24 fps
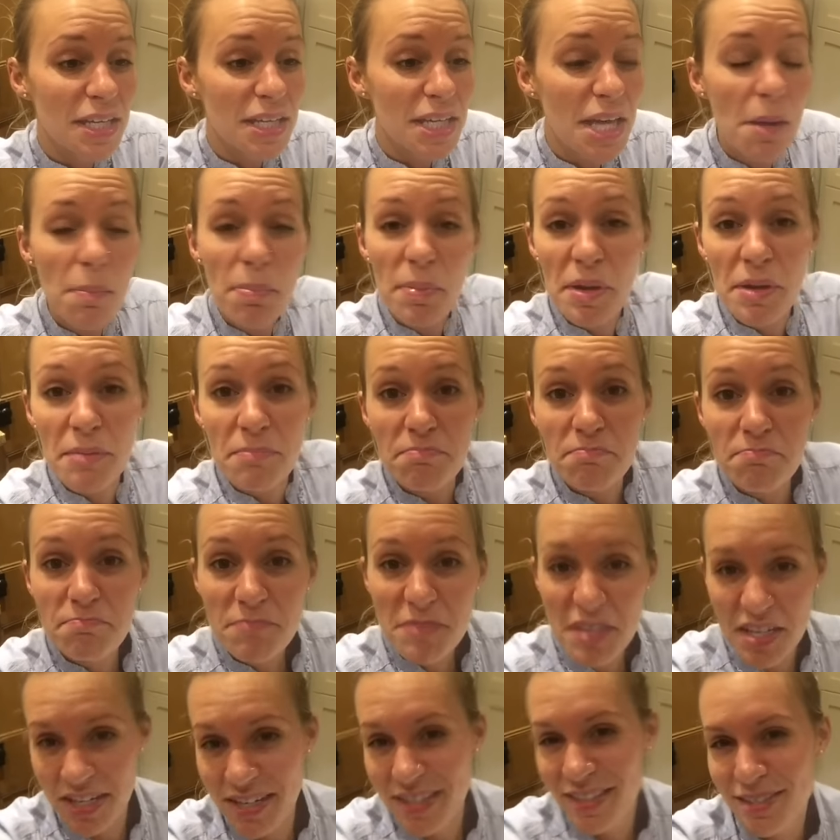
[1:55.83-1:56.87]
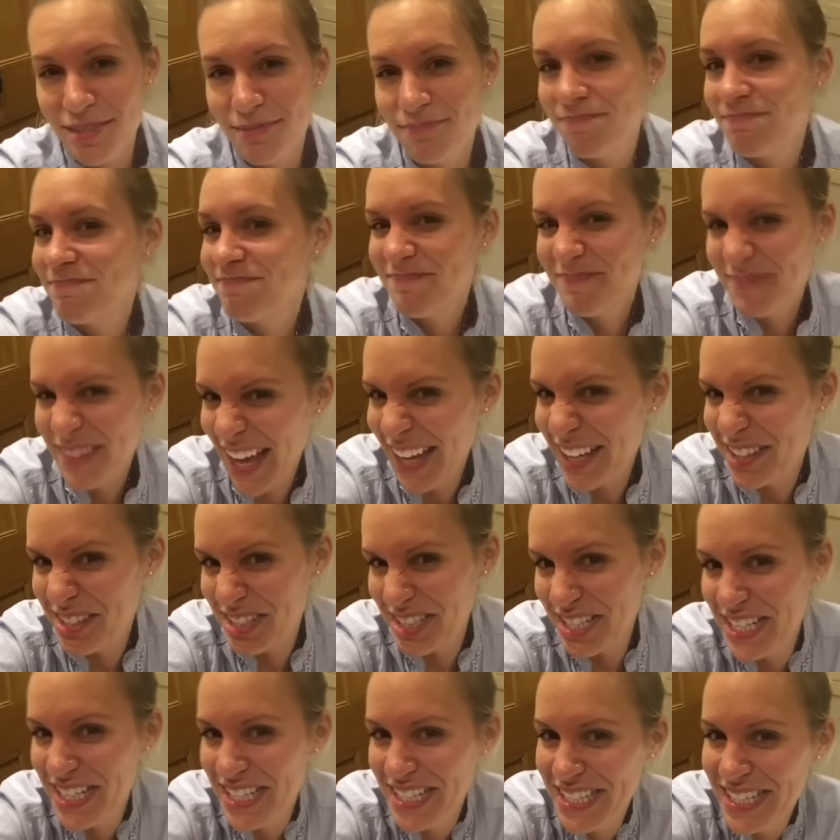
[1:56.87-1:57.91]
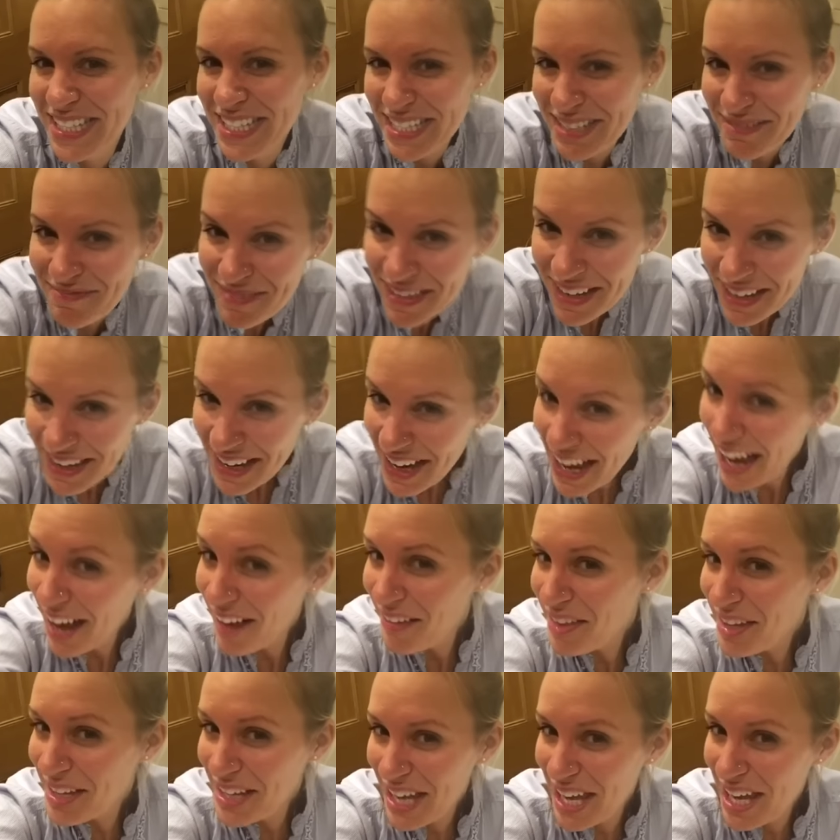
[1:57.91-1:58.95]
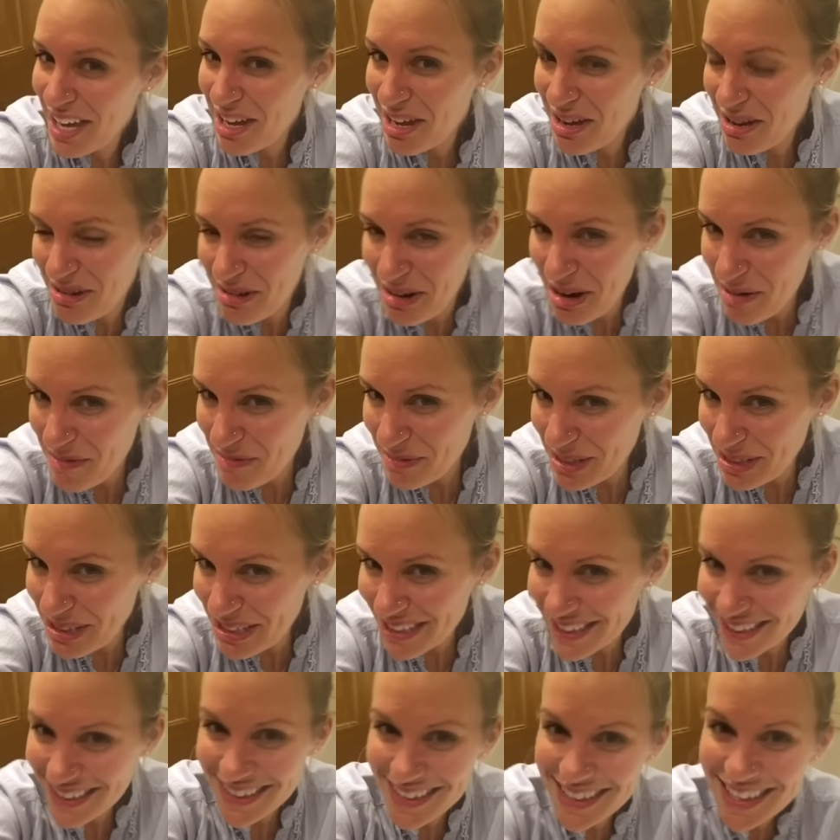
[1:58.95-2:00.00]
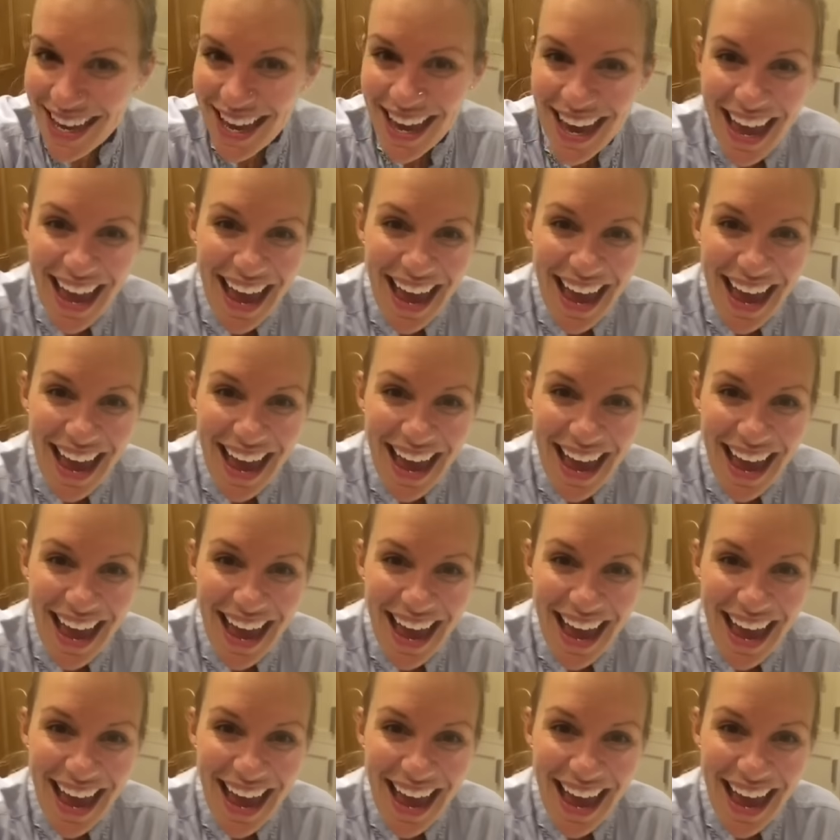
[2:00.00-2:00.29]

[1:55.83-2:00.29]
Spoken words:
Yep, it is. That's just how the cake crumbles.